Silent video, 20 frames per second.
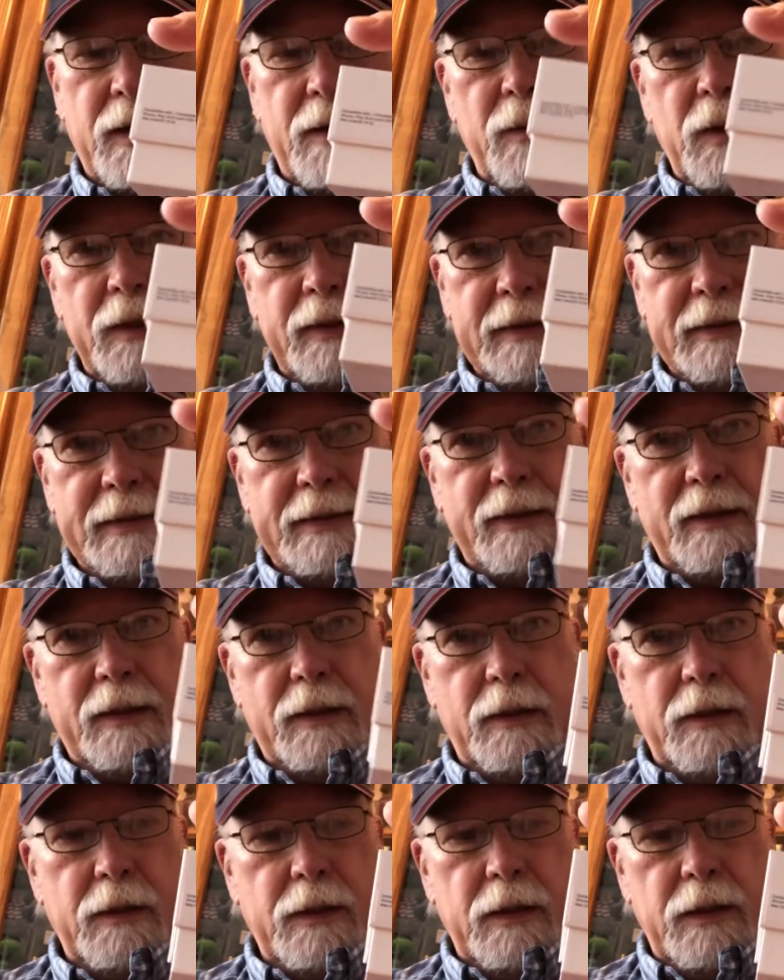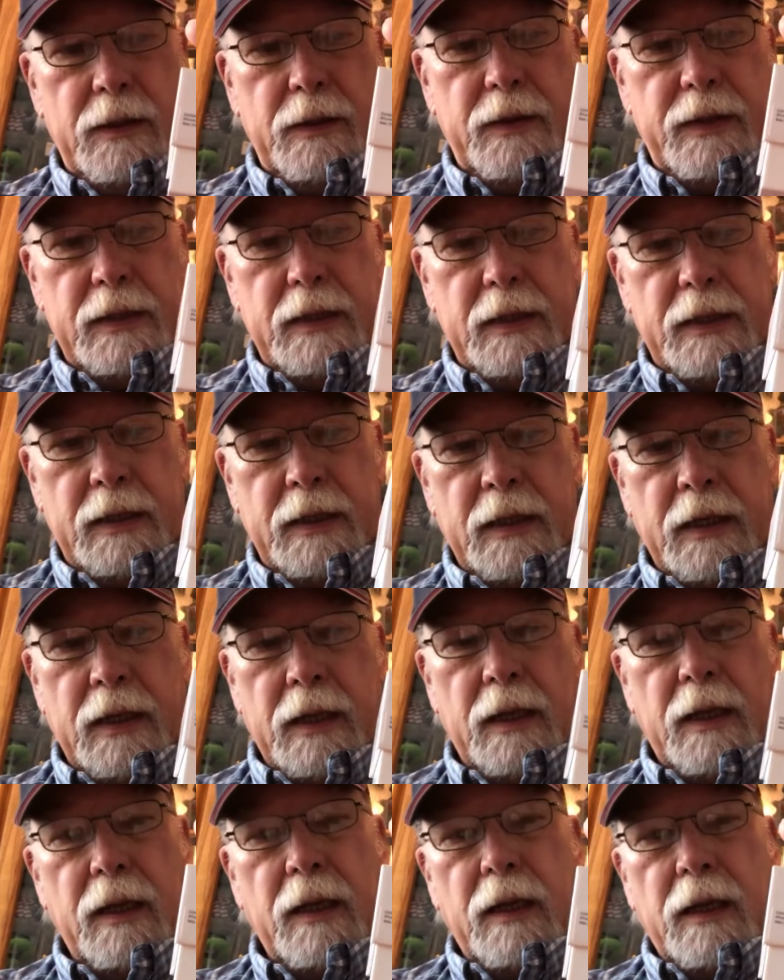Come on, you can do it.
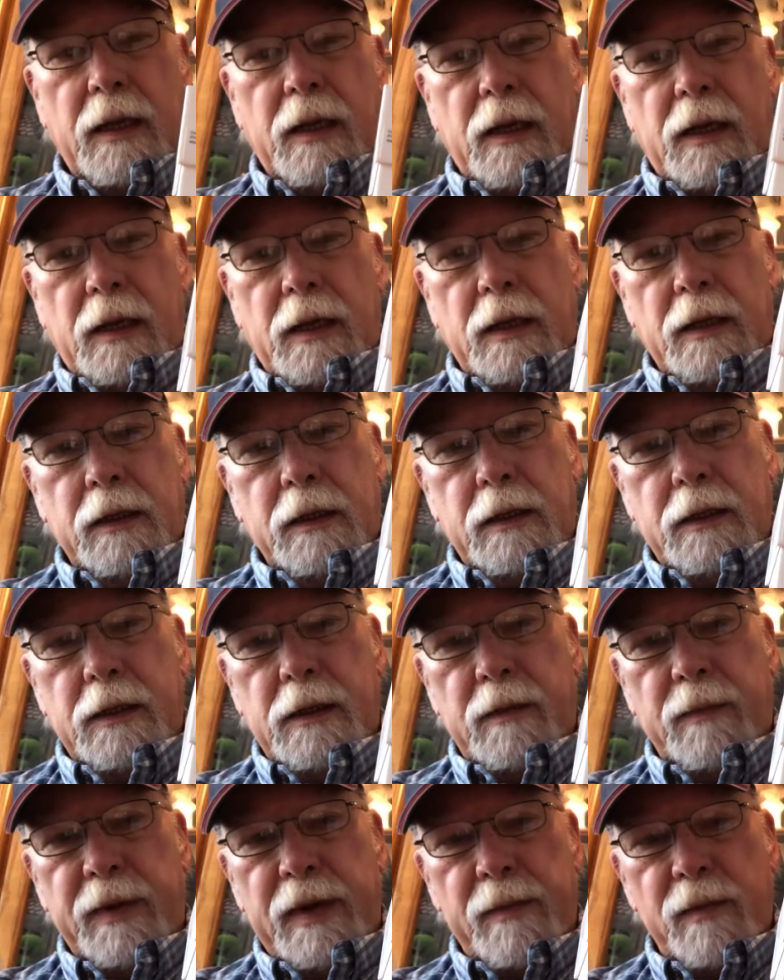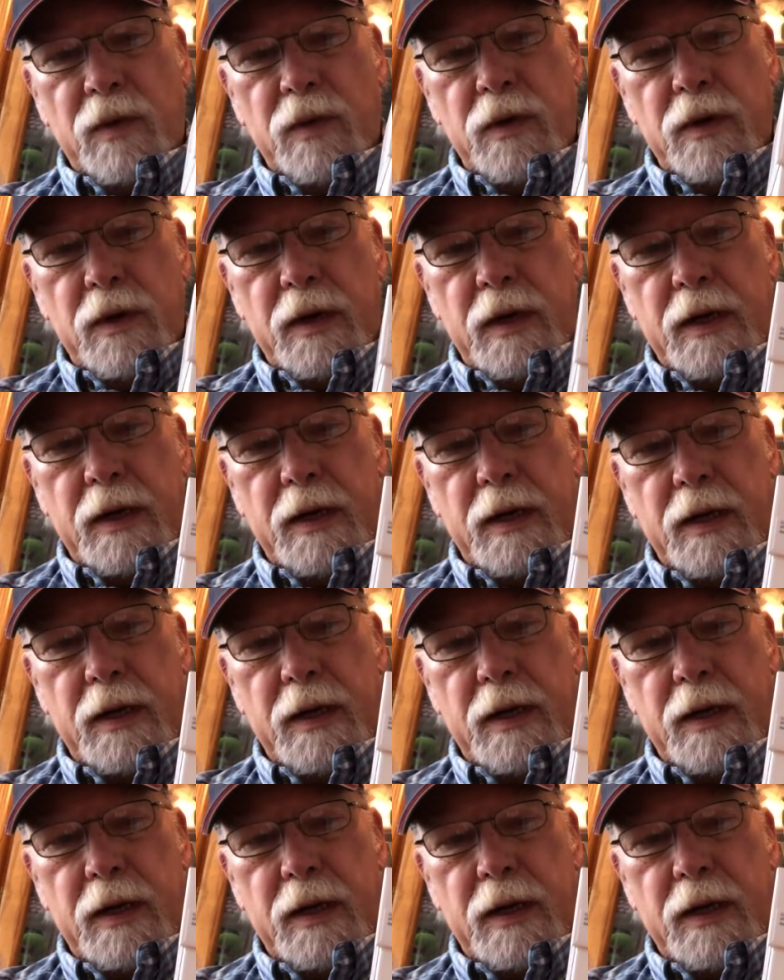A little bit more.